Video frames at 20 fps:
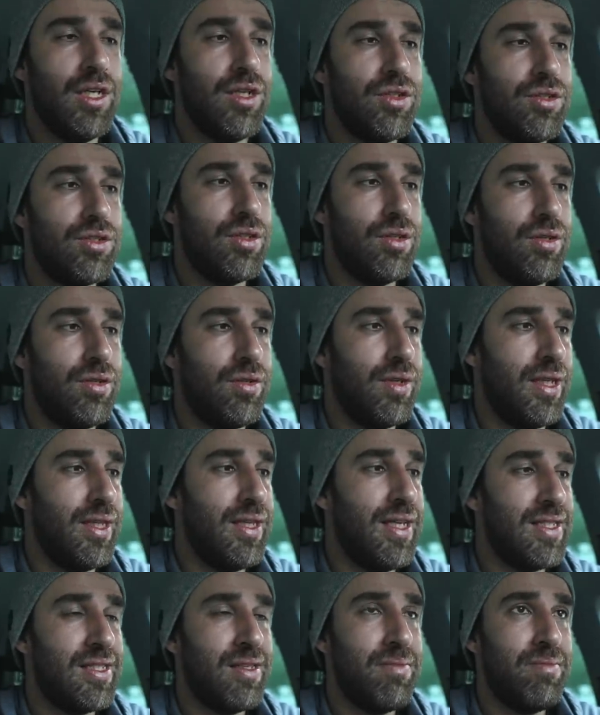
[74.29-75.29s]
so it
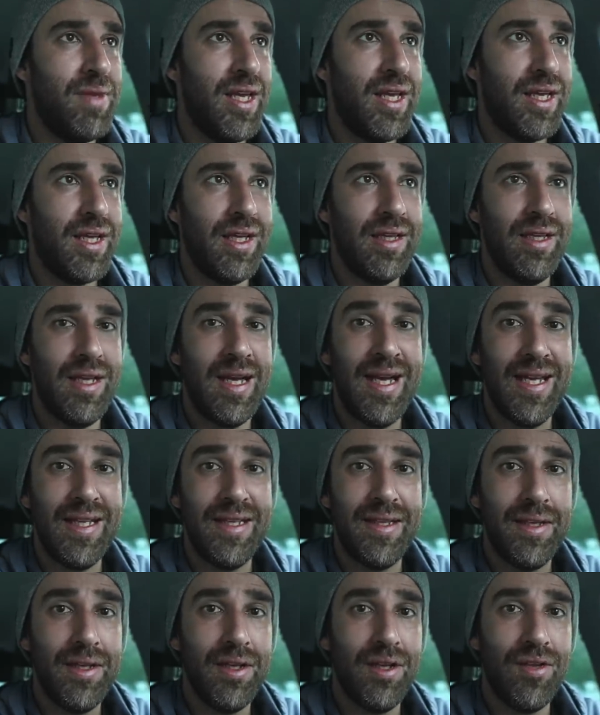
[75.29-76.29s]
doesn't make it
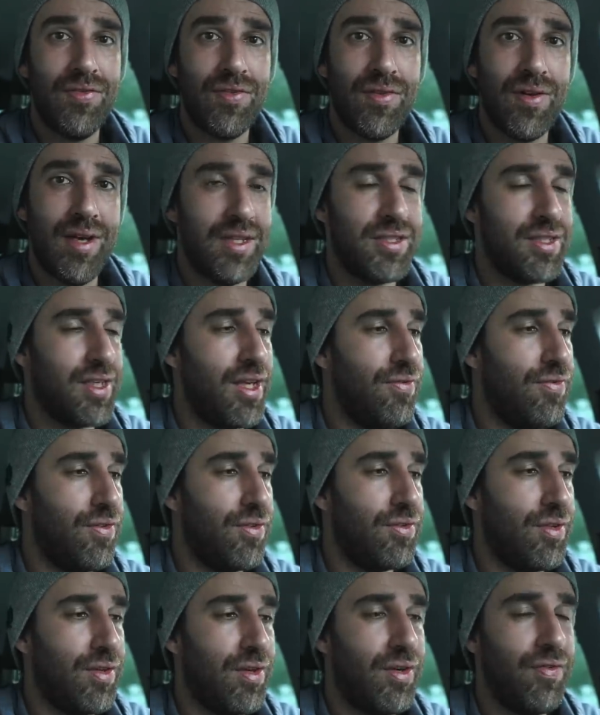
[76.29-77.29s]
ideal for landscape
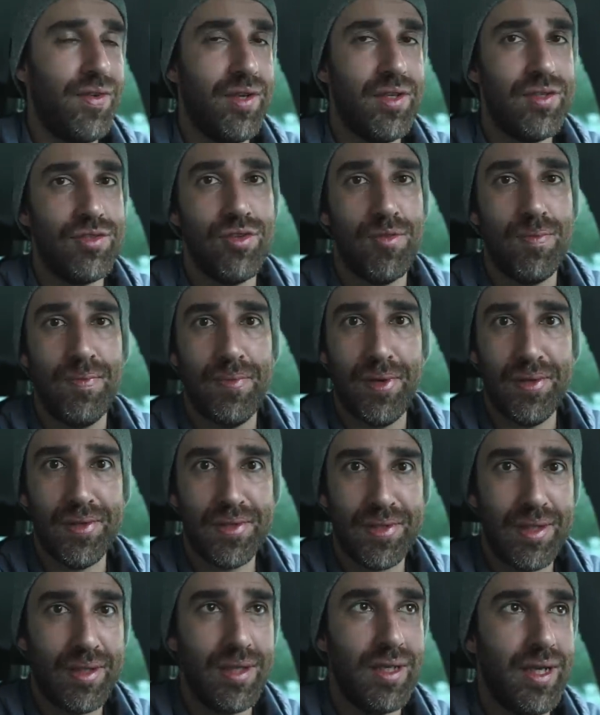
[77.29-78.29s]
photography,
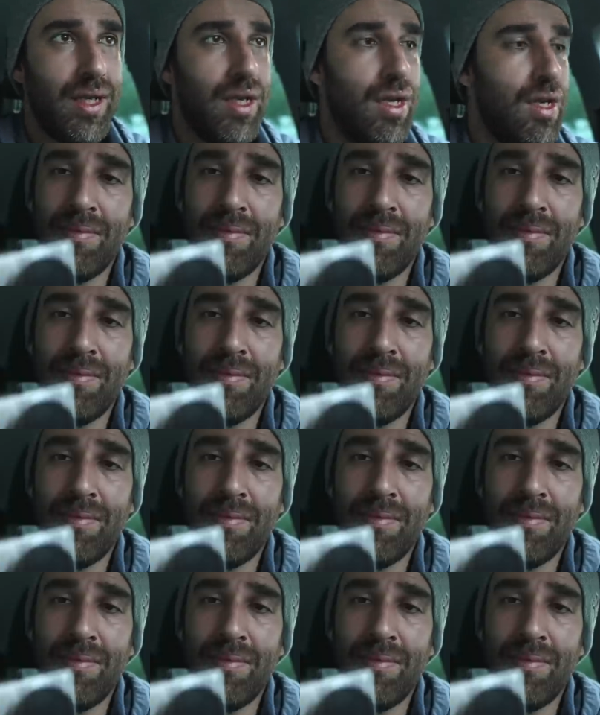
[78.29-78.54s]
supposedly.